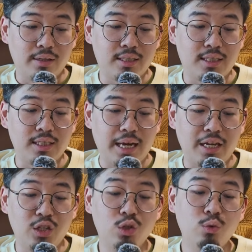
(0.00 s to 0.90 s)
This is
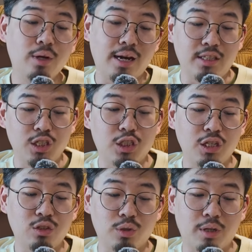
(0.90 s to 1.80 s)
a newer
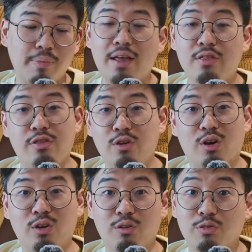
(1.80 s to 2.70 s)
addition to the
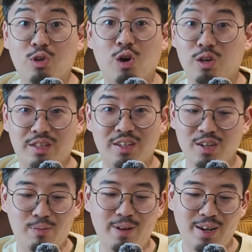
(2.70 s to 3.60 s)
pantheon of god
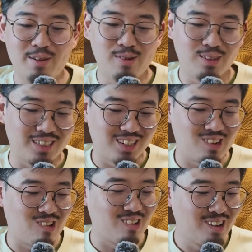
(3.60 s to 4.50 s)
tier playables in
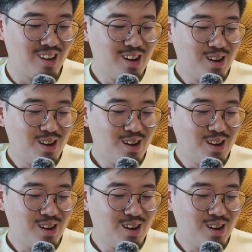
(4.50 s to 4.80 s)
Core,